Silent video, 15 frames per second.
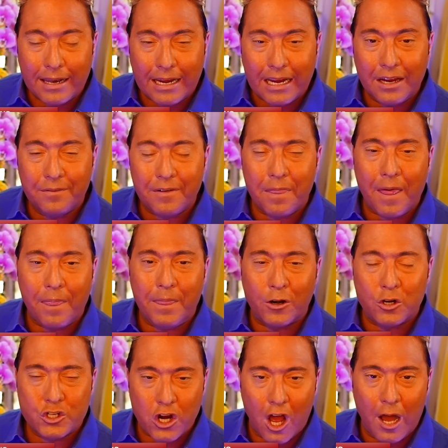believe
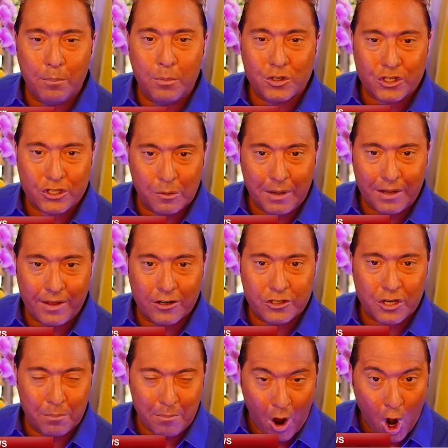that their job will still be
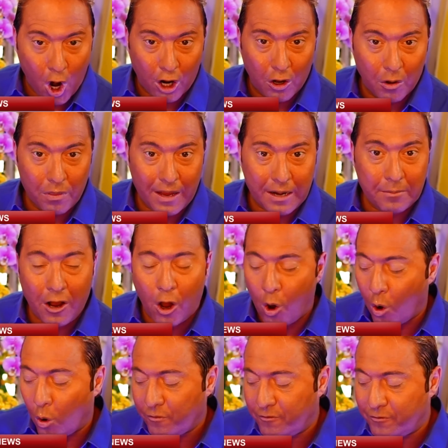there tomorrow. They
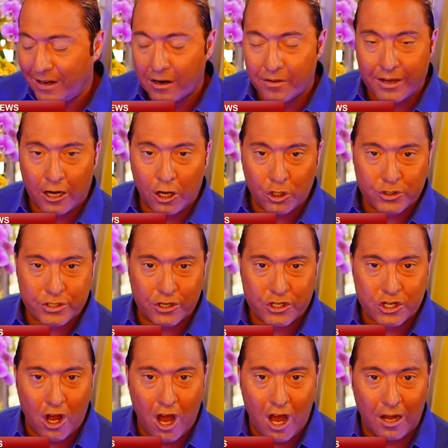all fear they're going to lose
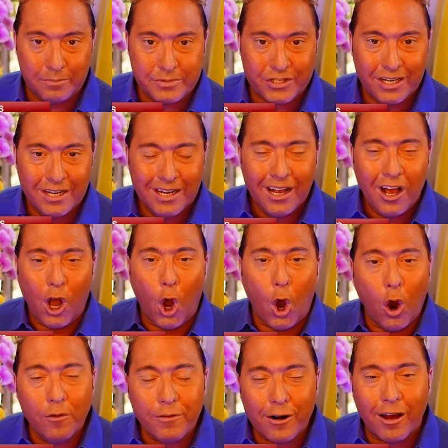their jobs.
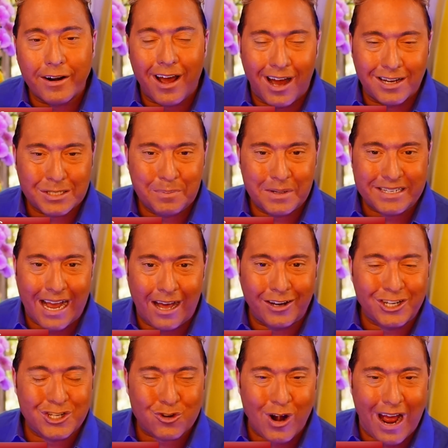Over on
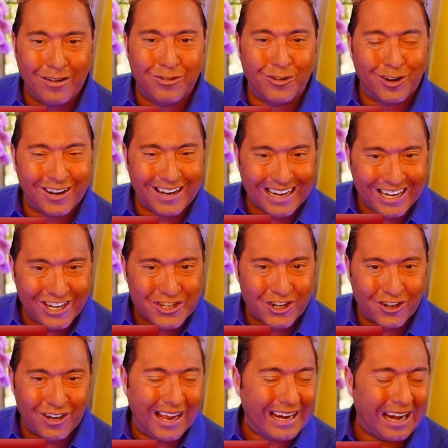hospitality, travel, and
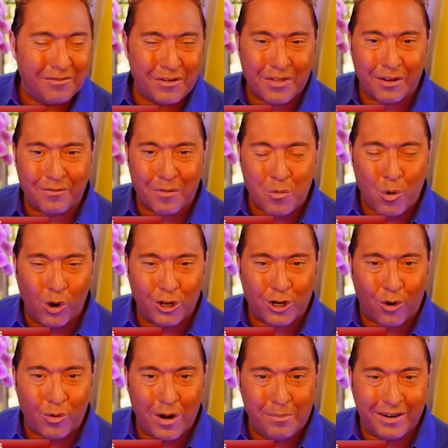leisure, like everything from
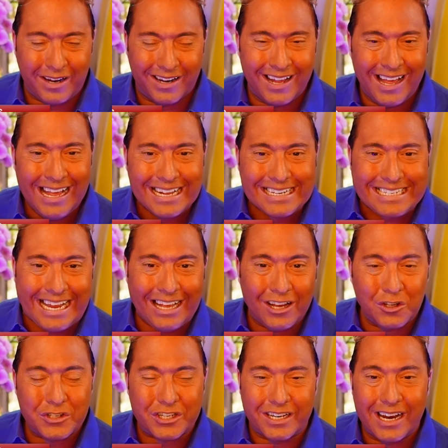Royal Caribbean
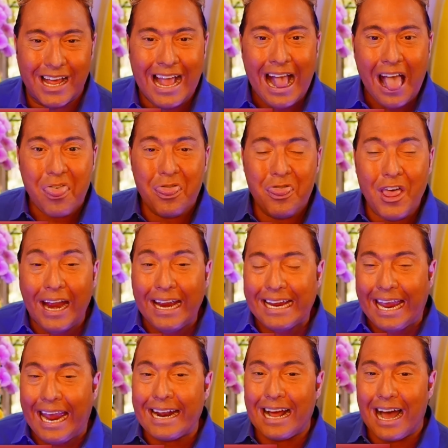to Hilton,
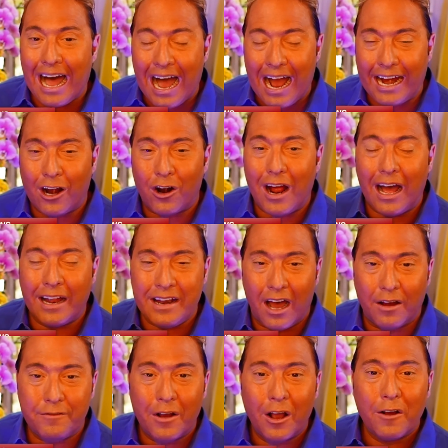they can't hire
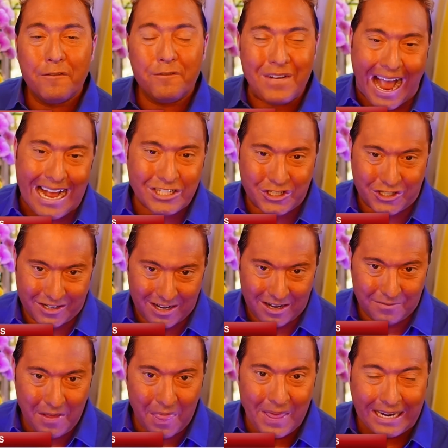enough fast
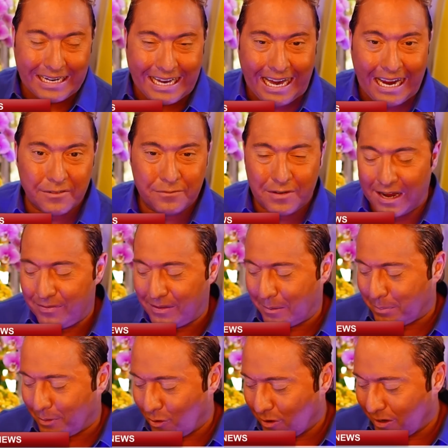enough. They can't
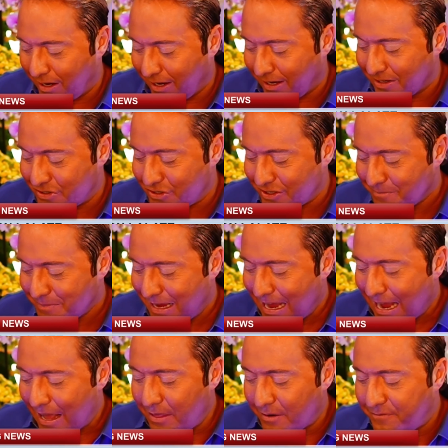find the employees.
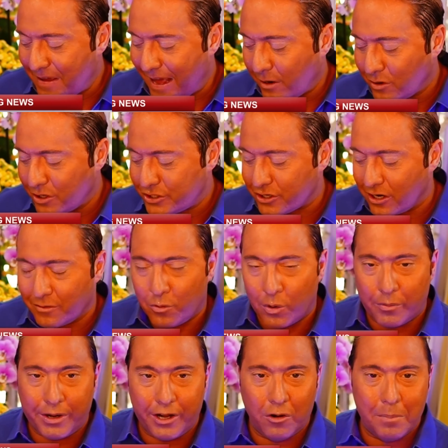And the Federal
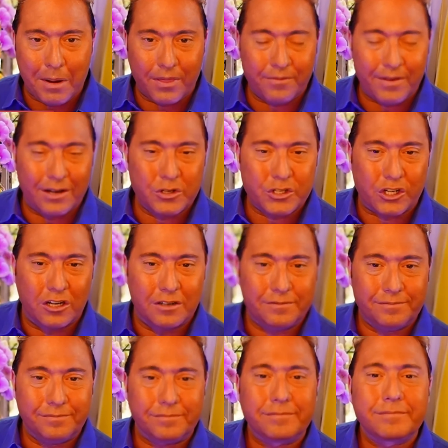Reserve, what do we know about the Federal
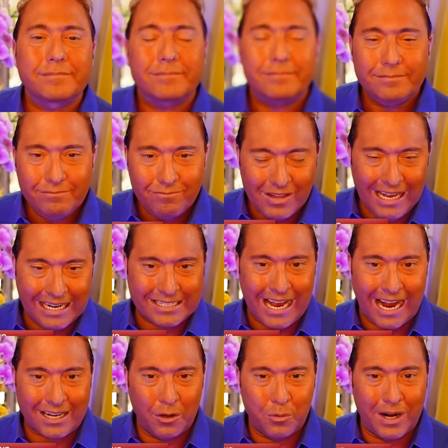Reserve?
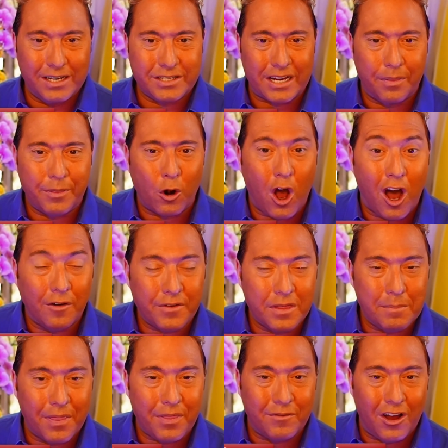Exactly what I said. They're
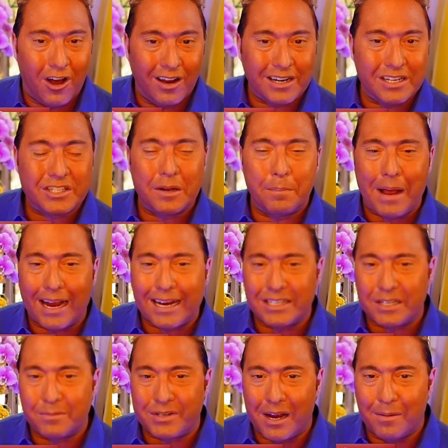off in the month of August. They're
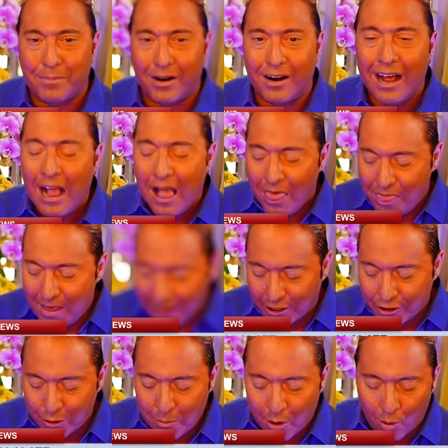back in September.
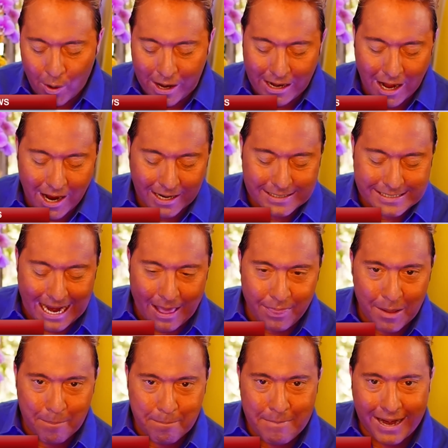They're going to do more rate hikes.
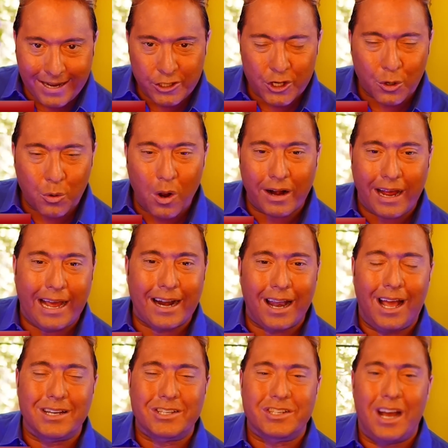And the major quote I
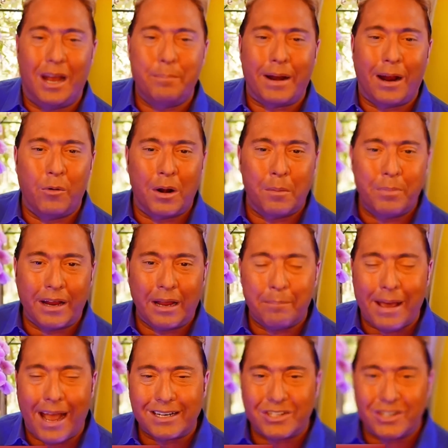had last night, but I want to
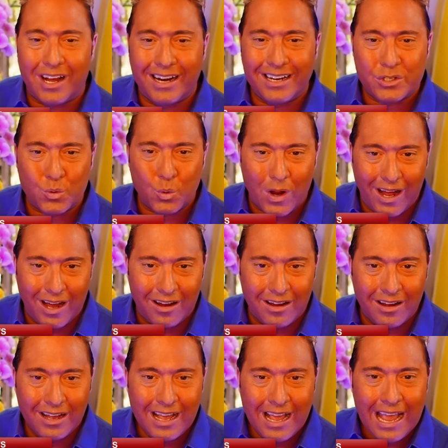bring it back tonight as
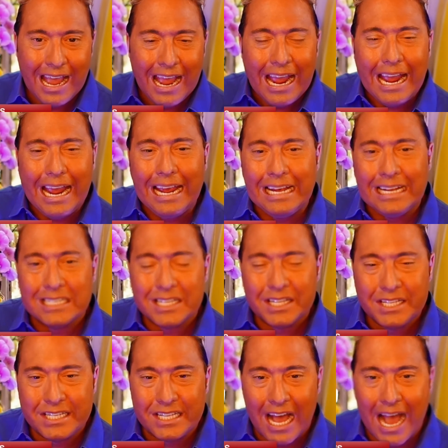well,
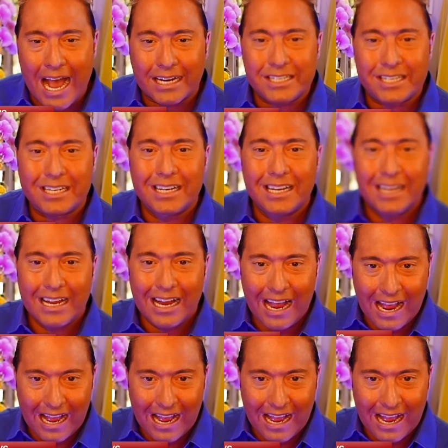is that